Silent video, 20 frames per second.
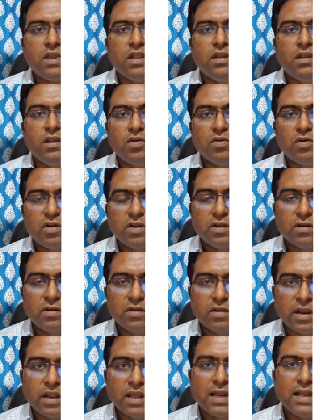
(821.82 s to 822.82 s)

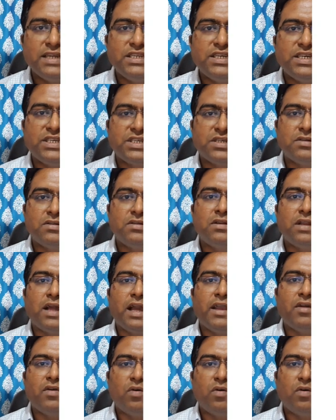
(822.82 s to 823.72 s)
realization, like,